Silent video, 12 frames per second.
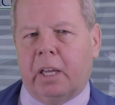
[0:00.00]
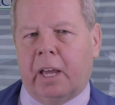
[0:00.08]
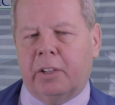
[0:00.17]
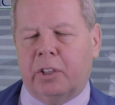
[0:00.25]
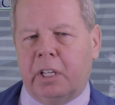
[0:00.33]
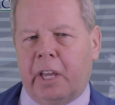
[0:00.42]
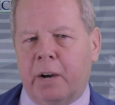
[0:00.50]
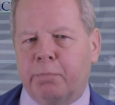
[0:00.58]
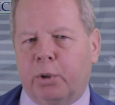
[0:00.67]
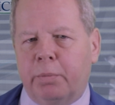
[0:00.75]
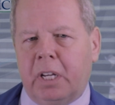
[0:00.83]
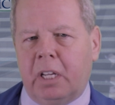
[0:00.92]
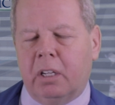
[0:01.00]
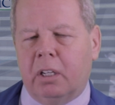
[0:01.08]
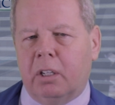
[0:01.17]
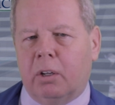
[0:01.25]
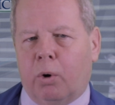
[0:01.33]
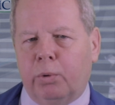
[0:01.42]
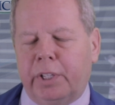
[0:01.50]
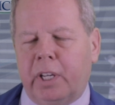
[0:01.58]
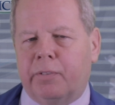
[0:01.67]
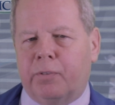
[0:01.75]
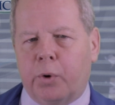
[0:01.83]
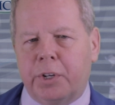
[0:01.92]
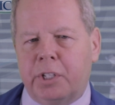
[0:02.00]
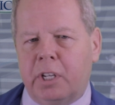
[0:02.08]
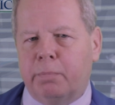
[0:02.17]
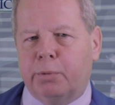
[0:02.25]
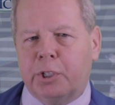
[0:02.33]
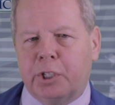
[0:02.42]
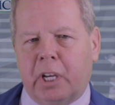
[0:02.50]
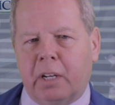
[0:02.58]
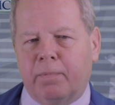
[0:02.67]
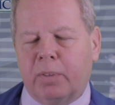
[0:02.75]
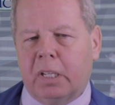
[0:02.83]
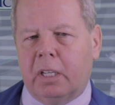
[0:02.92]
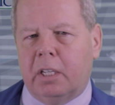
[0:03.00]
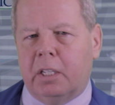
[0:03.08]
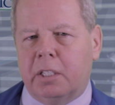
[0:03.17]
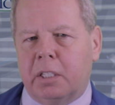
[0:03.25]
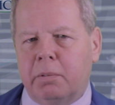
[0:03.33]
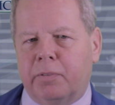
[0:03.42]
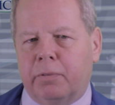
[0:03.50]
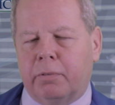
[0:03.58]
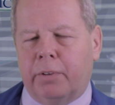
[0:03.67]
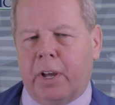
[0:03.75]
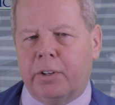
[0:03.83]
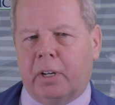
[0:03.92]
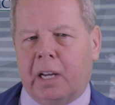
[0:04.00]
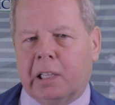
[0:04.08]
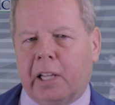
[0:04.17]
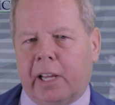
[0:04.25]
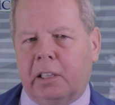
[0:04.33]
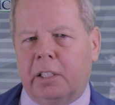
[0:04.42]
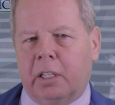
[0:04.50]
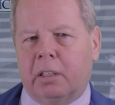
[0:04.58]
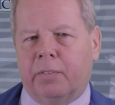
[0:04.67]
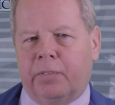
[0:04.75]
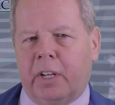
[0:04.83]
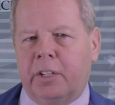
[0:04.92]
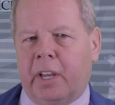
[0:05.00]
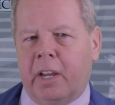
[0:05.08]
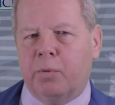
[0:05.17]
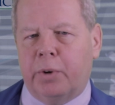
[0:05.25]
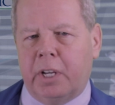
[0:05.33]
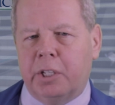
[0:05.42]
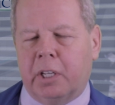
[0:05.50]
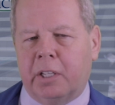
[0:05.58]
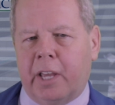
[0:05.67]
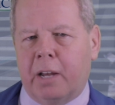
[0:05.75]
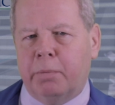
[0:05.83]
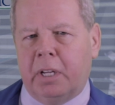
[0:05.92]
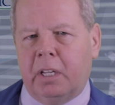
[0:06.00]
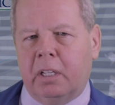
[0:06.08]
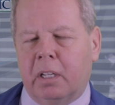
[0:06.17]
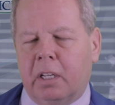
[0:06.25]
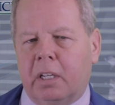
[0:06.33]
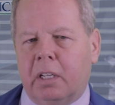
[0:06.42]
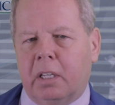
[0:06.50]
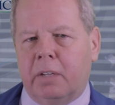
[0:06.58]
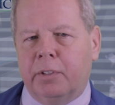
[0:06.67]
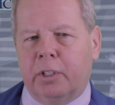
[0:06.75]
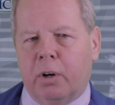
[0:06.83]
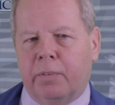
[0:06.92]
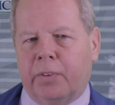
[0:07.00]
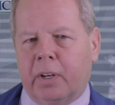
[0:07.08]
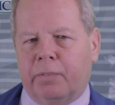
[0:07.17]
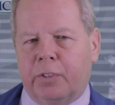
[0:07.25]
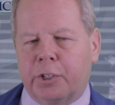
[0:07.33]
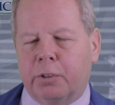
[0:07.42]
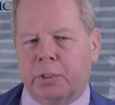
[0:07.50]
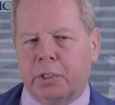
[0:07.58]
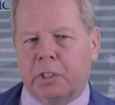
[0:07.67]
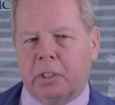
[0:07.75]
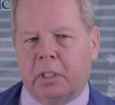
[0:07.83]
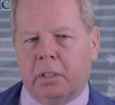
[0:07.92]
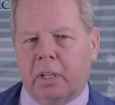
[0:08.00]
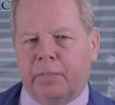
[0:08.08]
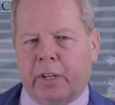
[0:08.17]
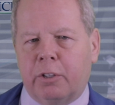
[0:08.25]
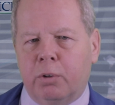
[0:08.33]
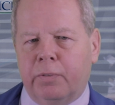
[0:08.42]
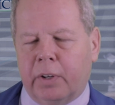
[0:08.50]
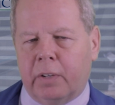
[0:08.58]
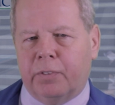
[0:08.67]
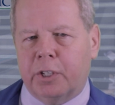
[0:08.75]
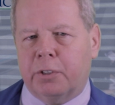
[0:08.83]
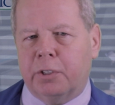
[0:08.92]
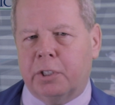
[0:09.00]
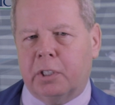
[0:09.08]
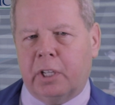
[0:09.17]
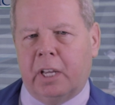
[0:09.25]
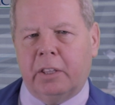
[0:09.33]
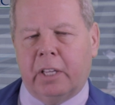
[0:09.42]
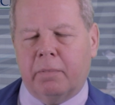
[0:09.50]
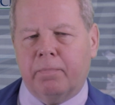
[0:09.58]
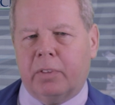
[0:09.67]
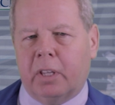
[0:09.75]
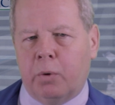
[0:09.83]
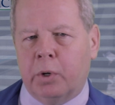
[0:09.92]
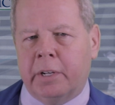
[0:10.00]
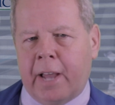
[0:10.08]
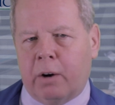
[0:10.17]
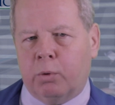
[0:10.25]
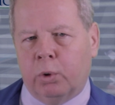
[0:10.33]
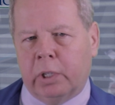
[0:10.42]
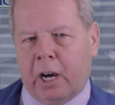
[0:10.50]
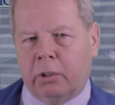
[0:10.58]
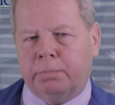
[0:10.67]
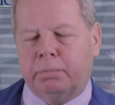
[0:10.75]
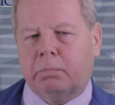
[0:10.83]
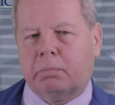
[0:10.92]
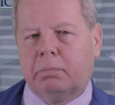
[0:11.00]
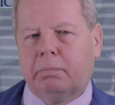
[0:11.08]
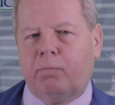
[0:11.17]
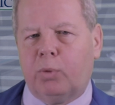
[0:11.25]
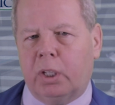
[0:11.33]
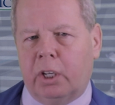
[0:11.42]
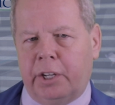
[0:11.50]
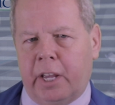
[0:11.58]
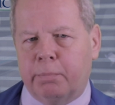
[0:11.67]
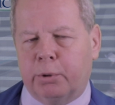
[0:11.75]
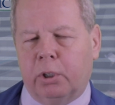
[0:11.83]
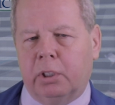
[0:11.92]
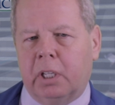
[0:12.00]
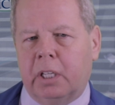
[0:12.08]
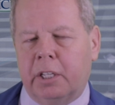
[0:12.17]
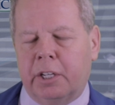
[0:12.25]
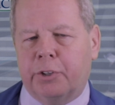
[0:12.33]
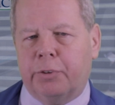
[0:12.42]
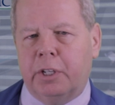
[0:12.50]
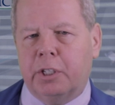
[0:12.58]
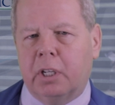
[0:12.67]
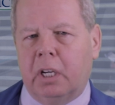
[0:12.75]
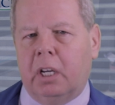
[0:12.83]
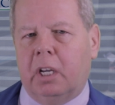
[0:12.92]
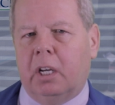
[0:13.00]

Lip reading: at the April meeting, only at 14%, seems rather unlikely that the Fed can raise at that meeting, even though Fed officials, two Fed officials saying that they would not rule out an April increase.